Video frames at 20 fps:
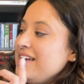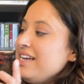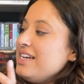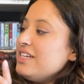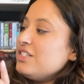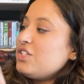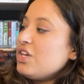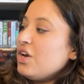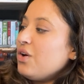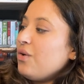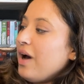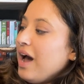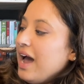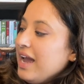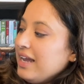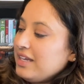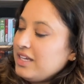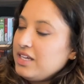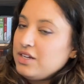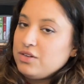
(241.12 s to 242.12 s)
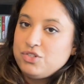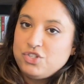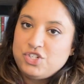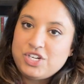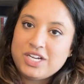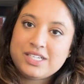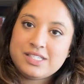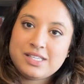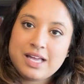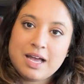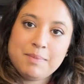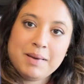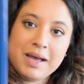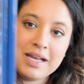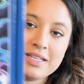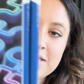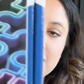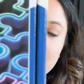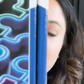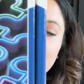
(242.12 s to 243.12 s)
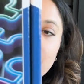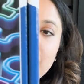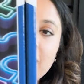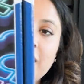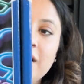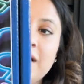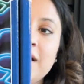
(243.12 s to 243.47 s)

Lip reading: So IQ Jigsaw Puzzle